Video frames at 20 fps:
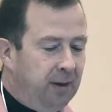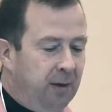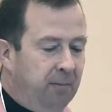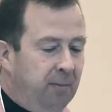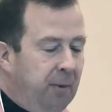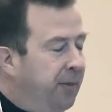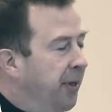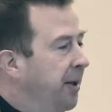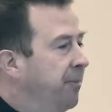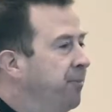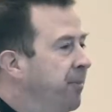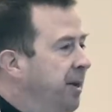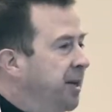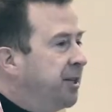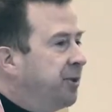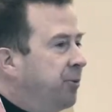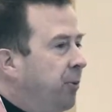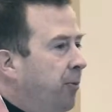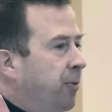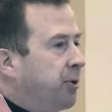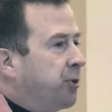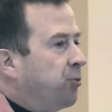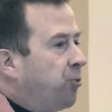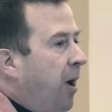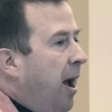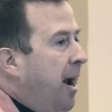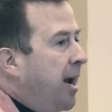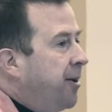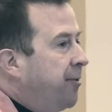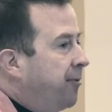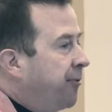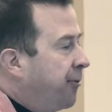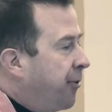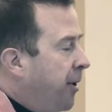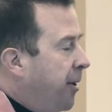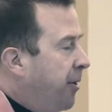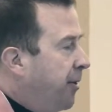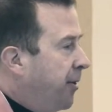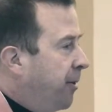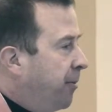But they missed what was right in
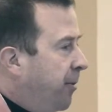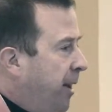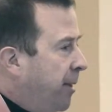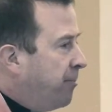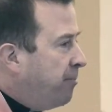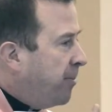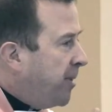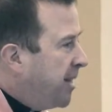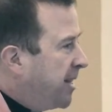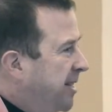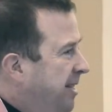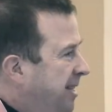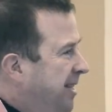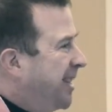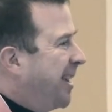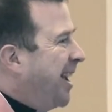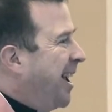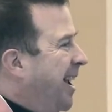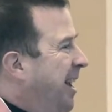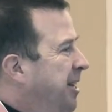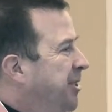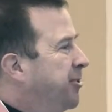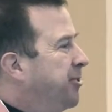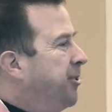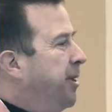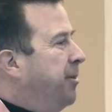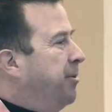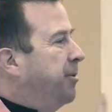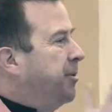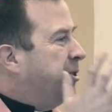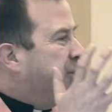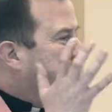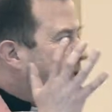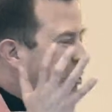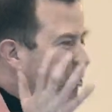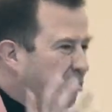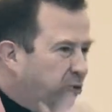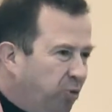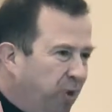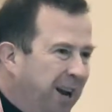front of them. They missed the answer that was
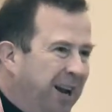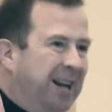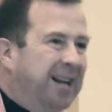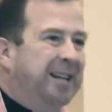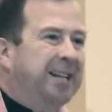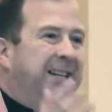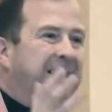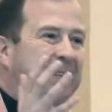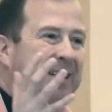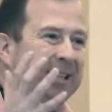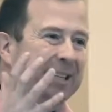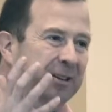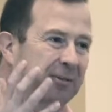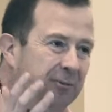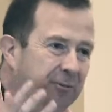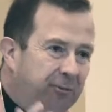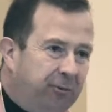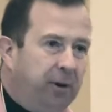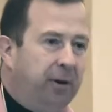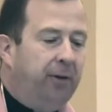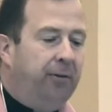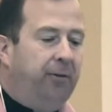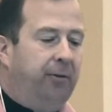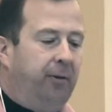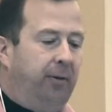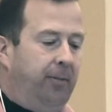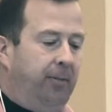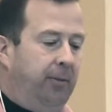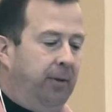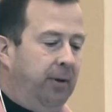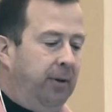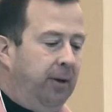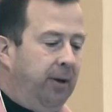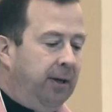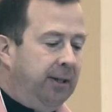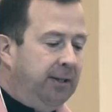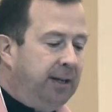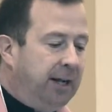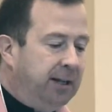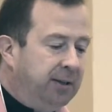straight in front of them.
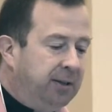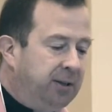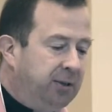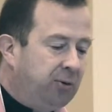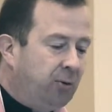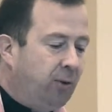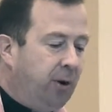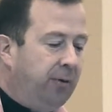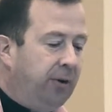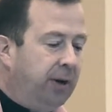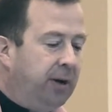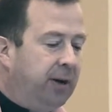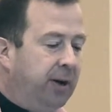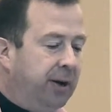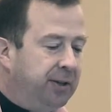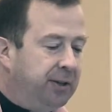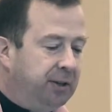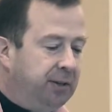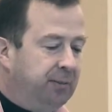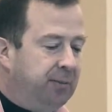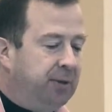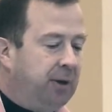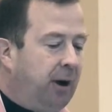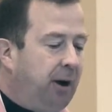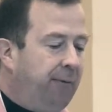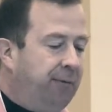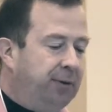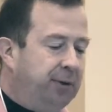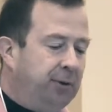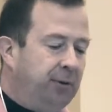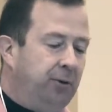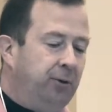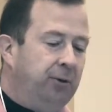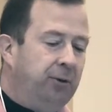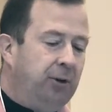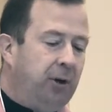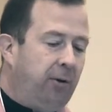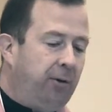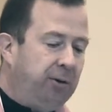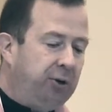It's like the story of the customs officer who
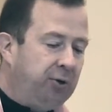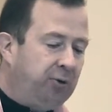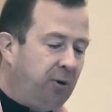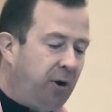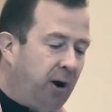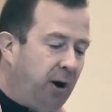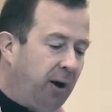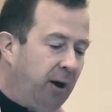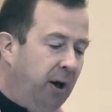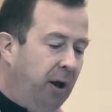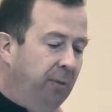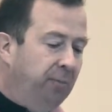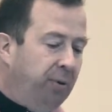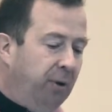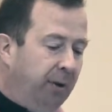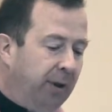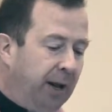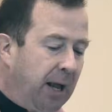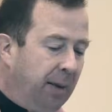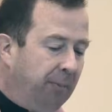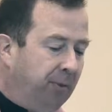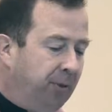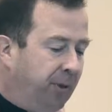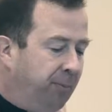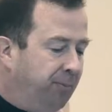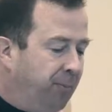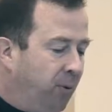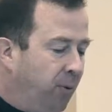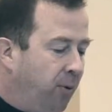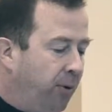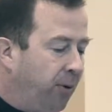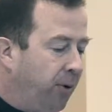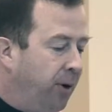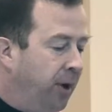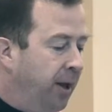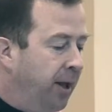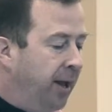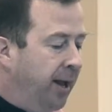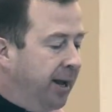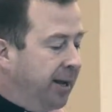saw a truck pulling up at the
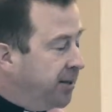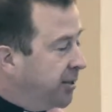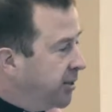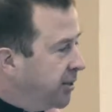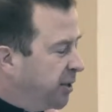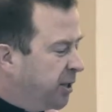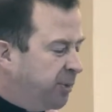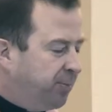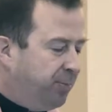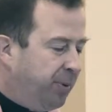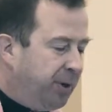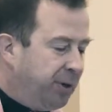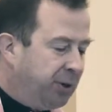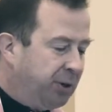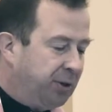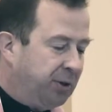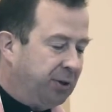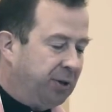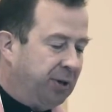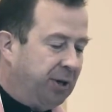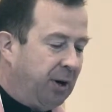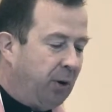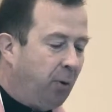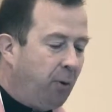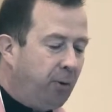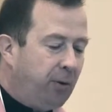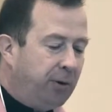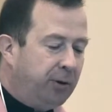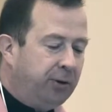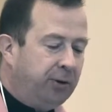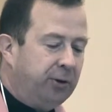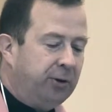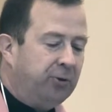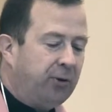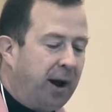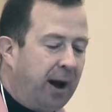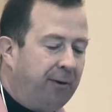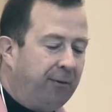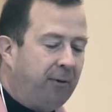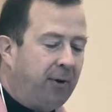border. He's suspicious and orders the
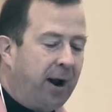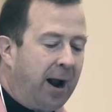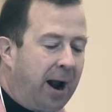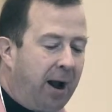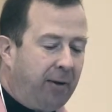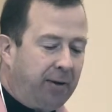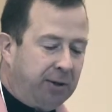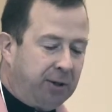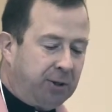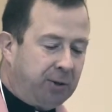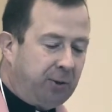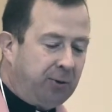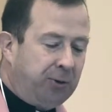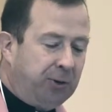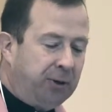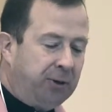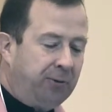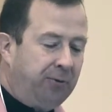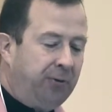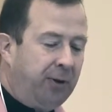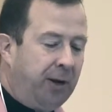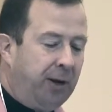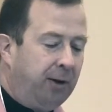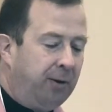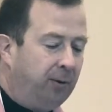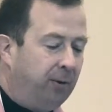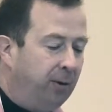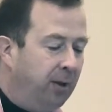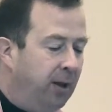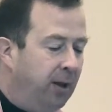driver out and searches the vehicle.